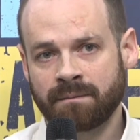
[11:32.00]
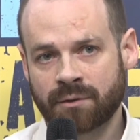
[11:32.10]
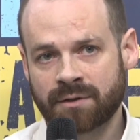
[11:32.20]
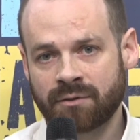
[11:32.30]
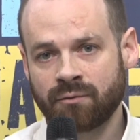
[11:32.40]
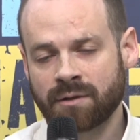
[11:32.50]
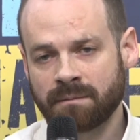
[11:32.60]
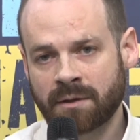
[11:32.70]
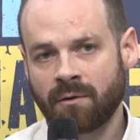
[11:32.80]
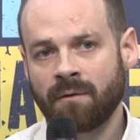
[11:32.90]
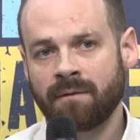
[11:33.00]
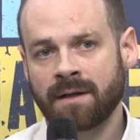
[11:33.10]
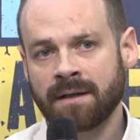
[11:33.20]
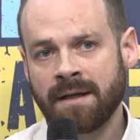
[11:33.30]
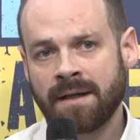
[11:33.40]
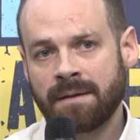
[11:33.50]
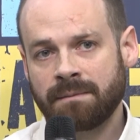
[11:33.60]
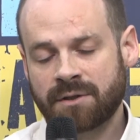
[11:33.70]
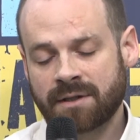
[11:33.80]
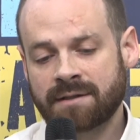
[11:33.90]
the strongest
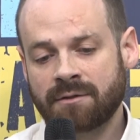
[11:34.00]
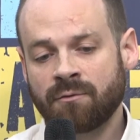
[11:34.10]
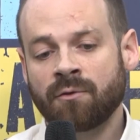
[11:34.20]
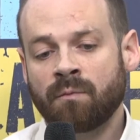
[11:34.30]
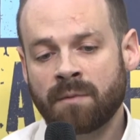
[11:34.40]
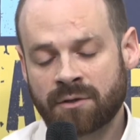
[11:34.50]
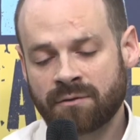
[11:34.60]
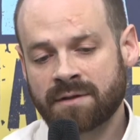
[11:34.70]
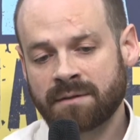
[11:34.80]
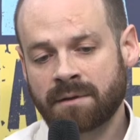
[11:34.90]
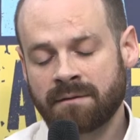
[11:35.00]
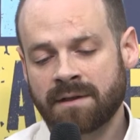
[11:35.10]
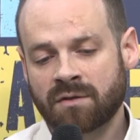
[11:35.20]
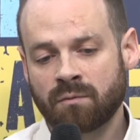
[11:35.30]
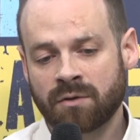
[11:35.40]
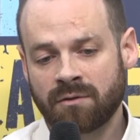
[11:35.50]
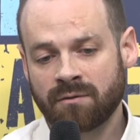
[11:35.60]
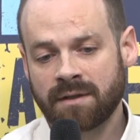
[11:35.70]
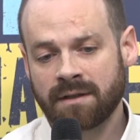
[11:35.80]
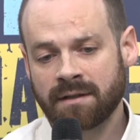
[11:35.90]
legal procedure
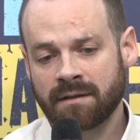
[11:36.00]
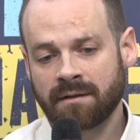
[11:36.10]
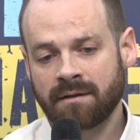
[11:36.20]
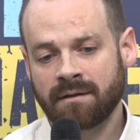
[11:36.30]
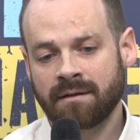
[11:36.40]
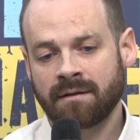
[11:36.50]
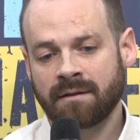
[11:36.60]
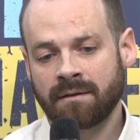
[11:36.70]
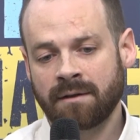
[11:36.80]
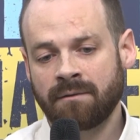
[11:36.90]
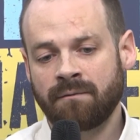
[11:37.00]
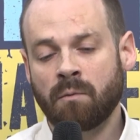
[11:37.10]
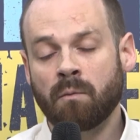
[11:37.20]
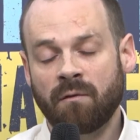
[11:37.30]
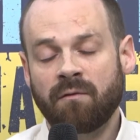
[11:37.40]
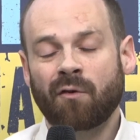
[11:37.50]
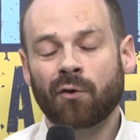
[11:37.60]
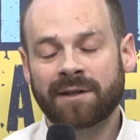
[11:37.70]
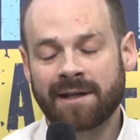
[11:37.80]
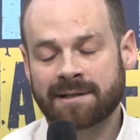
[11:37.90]
during which the
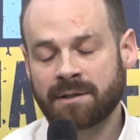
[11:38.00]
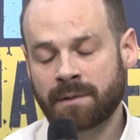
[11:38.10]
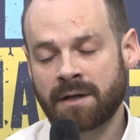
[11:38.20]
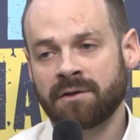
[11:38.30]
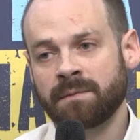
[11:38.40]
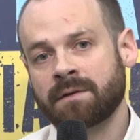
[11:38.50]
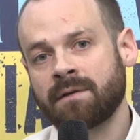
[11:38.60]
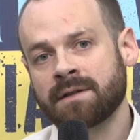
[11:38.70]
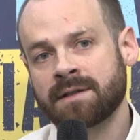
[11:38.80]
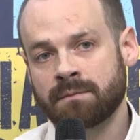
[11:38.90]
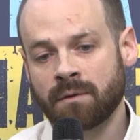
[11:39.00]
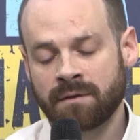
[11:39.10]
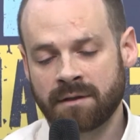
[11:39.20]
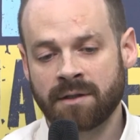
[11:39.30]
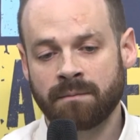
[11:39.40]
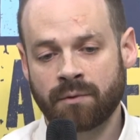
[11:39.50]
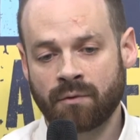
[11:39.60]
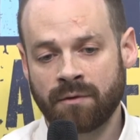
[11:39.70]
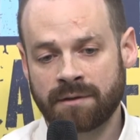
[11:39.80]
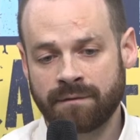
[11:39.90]
rights and freedoms of the people are
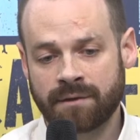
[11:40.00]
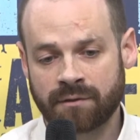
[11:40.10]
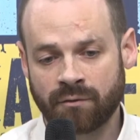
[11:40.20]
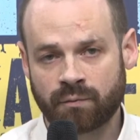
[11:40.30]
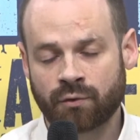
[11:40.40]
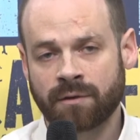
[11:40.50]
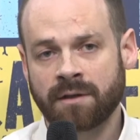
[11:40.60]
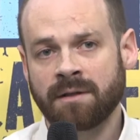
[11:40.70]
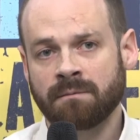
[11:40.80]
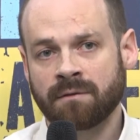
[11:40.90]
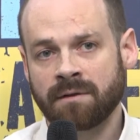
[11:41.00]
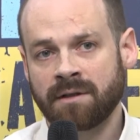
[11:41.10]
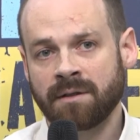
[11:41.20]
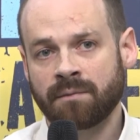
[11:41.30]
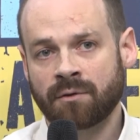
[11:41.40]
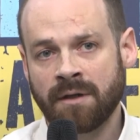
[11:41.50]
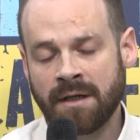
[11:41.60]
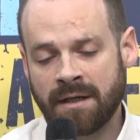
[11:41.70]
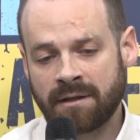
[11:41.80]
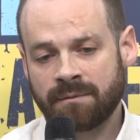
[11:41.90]
restricted.
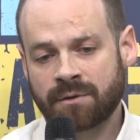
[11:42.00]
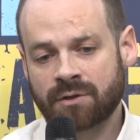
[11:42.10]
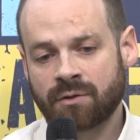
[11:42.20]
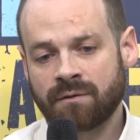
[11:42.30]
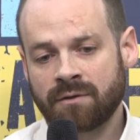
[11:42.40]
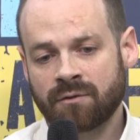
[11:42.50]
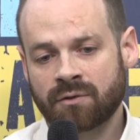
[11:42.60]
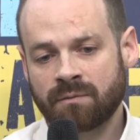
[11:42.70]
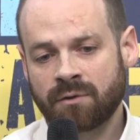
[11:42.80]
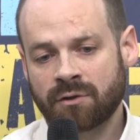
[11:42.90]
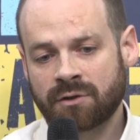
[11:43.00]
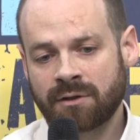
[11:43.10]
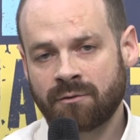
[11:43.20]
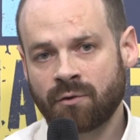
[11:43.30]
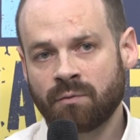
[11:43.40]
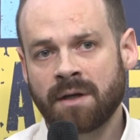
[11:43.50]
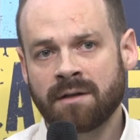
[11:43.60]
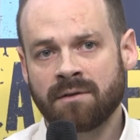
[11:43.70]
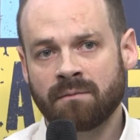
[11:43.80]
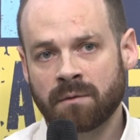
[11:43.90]
And here we're talking about
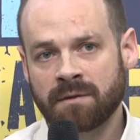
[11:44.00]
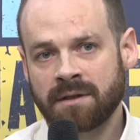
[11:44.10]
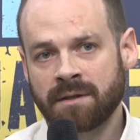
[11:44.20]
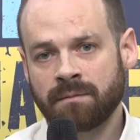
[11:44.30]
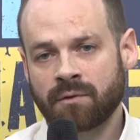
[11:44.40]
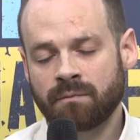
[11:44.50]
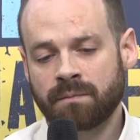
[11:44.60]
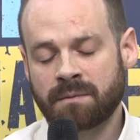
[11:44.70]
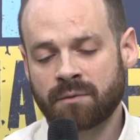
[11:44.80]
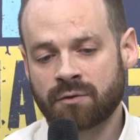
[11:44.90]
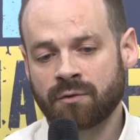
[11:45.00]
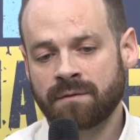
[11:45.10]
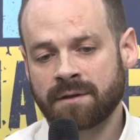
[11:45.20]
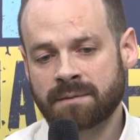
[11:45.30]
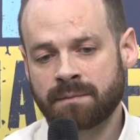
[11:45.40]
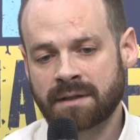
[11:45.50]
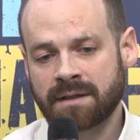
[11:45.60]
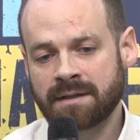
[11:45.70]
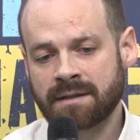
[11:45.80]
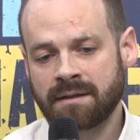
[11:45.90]
searches, temporary
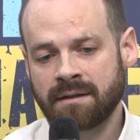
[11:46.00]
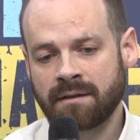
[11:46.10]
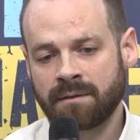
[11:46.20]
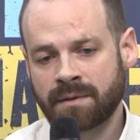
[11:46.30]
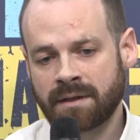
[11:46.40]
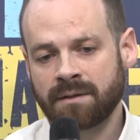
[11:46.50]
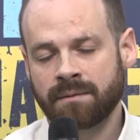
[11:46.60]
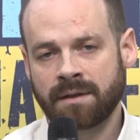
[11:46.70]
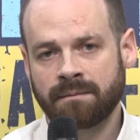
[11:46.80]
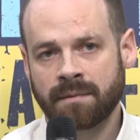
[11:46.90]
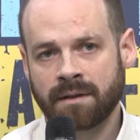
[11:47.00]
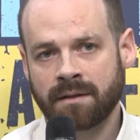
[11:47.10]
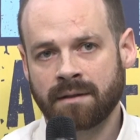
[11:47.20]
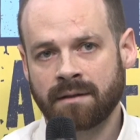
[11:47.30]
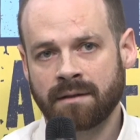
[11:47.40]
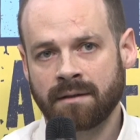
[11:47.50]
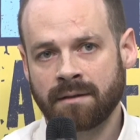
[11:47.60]
access to the belongings,